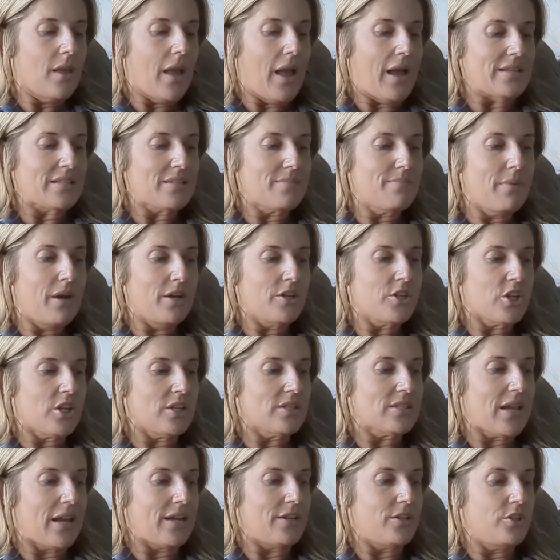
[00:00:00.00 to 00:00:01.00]
as much
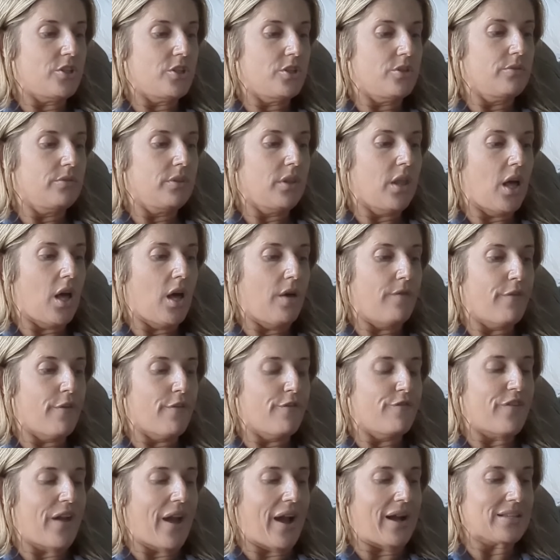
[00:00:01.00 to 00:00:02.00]
as I do
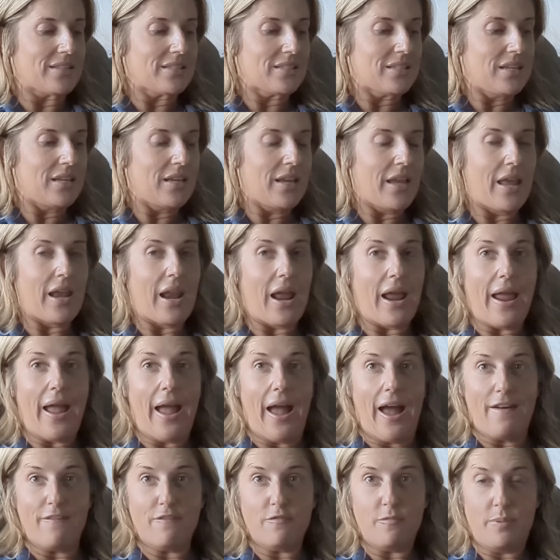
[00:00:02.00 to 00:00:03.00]
love fasting, and I
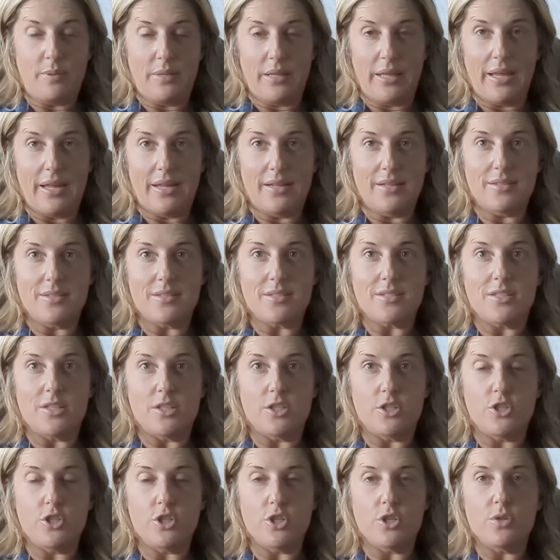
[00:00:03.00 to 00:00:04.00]
have plans to
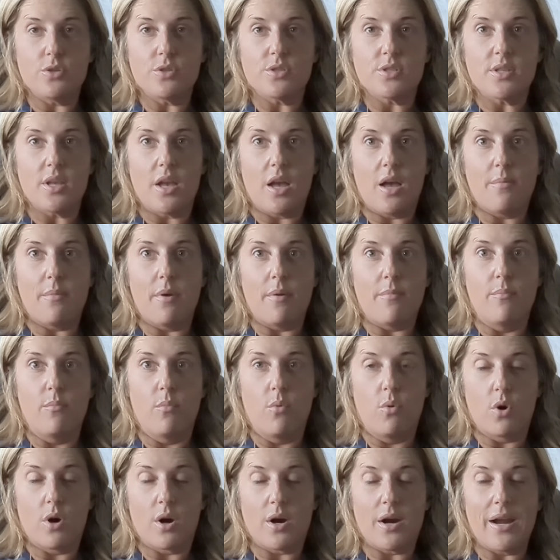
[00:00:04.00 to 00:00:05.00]
do some
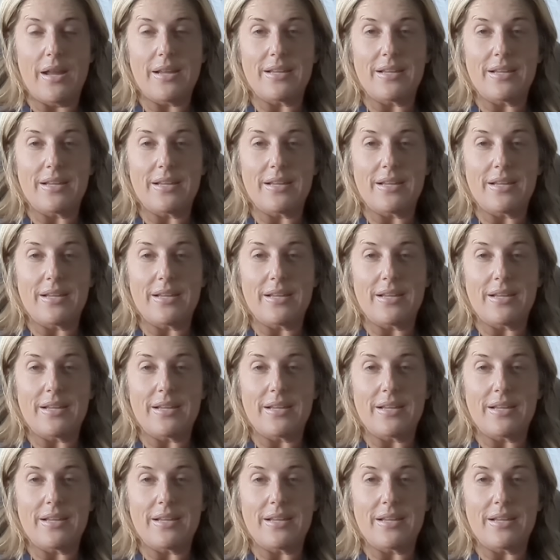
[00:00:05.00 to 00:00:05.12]
more